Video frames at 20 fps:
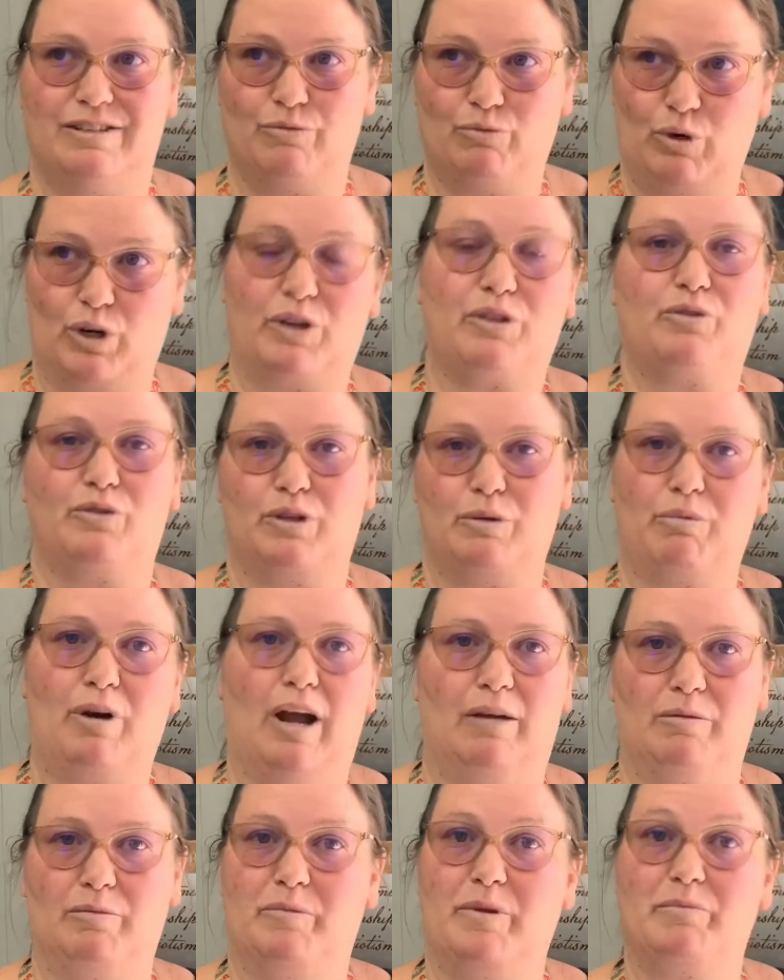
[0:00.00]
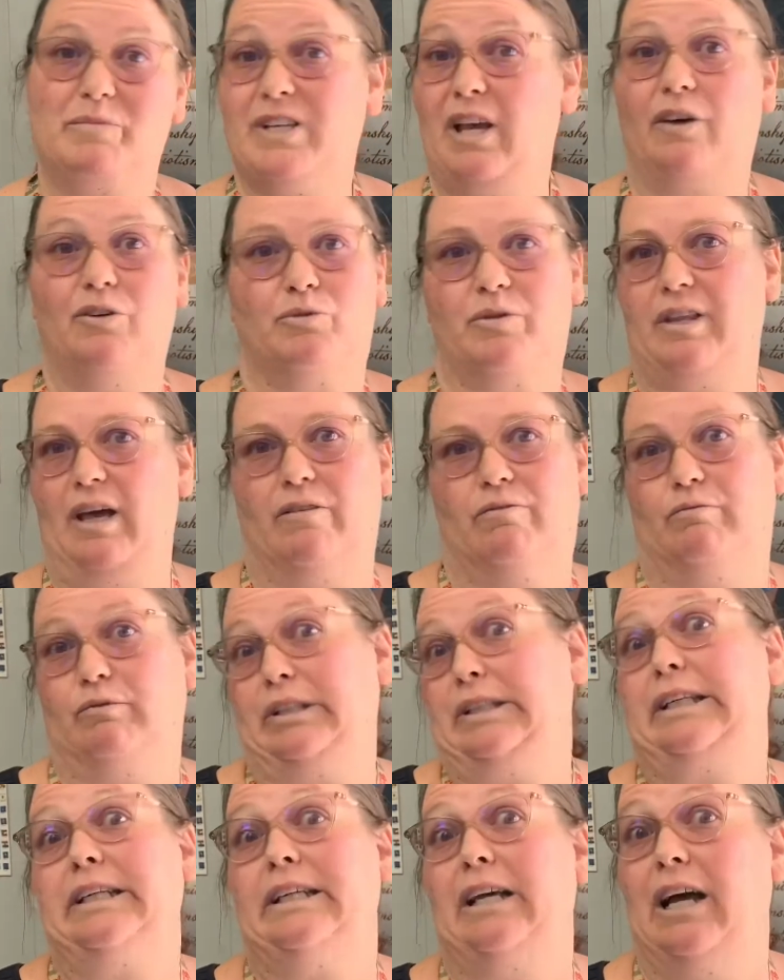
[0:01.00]
work through the problem themselves without
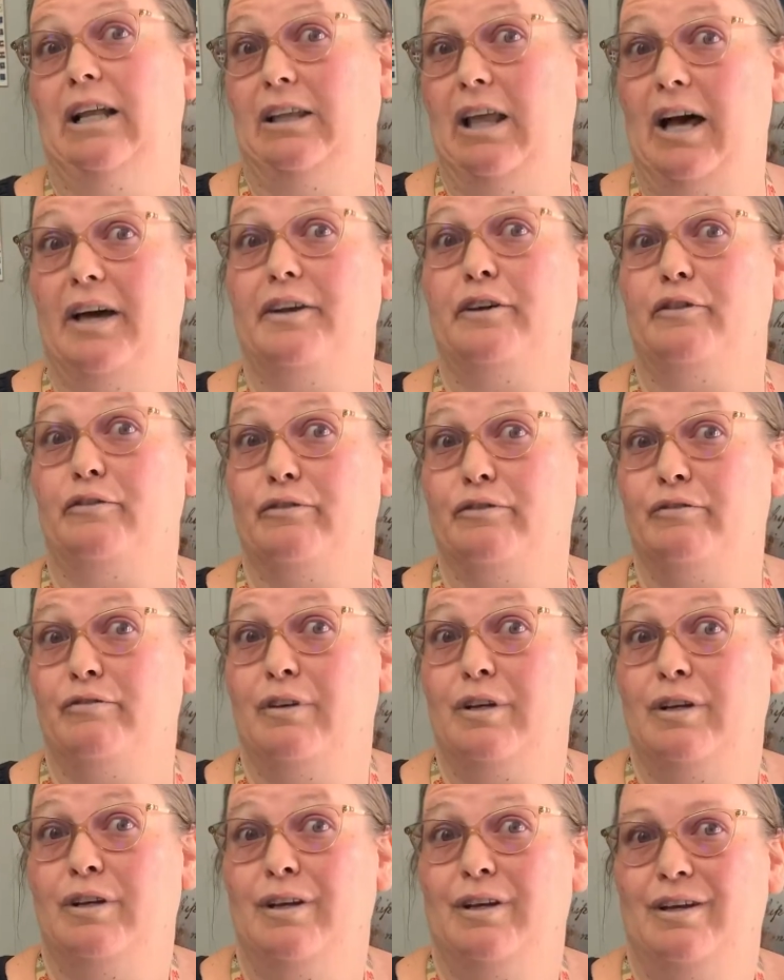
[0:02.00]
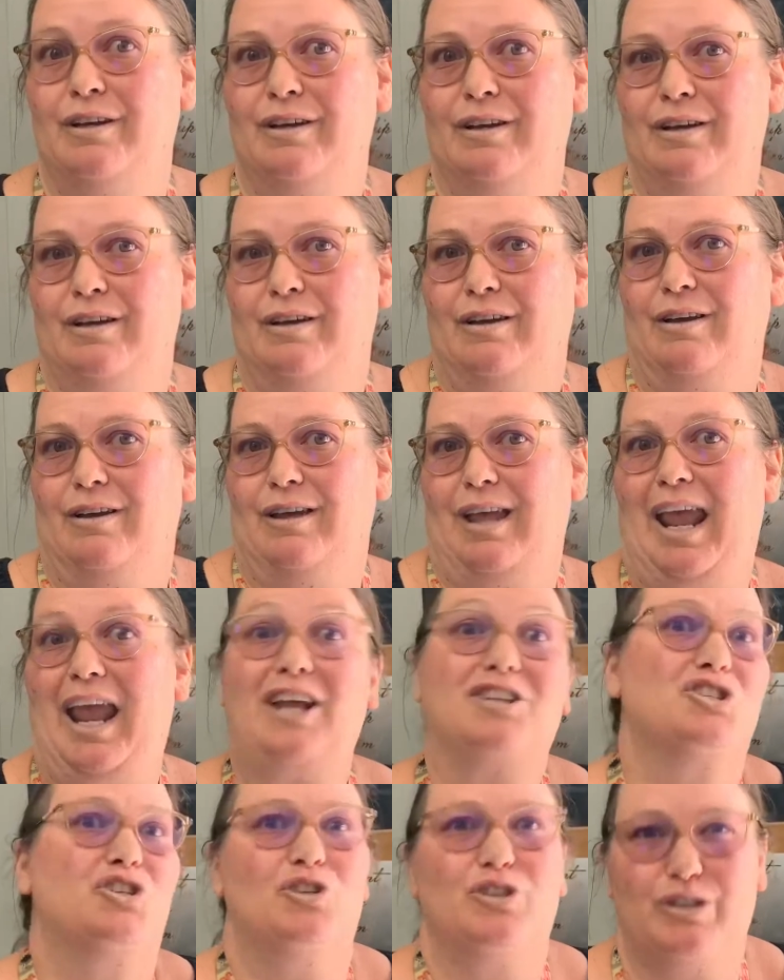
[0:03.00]
really a lot of
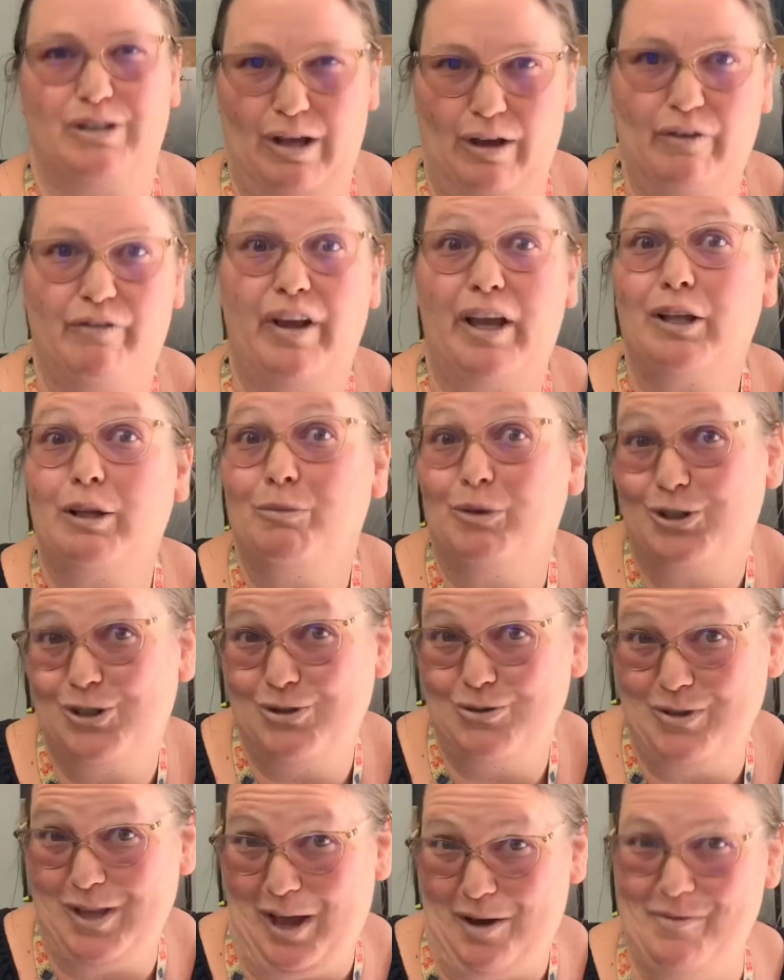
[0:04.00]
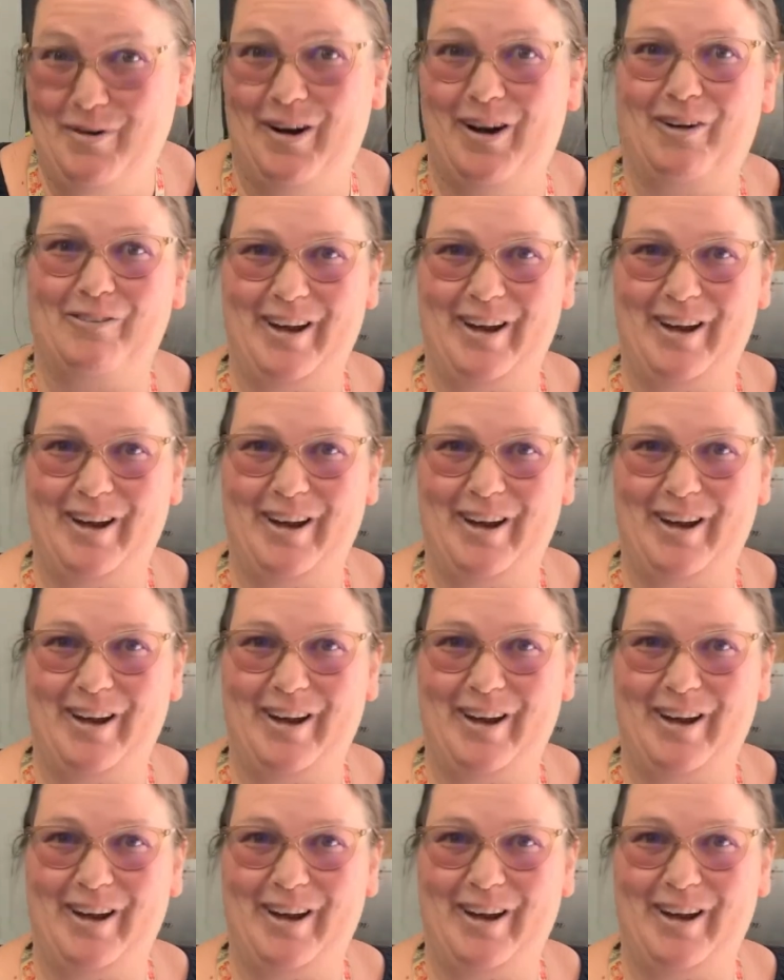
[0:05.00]
answers available to them already.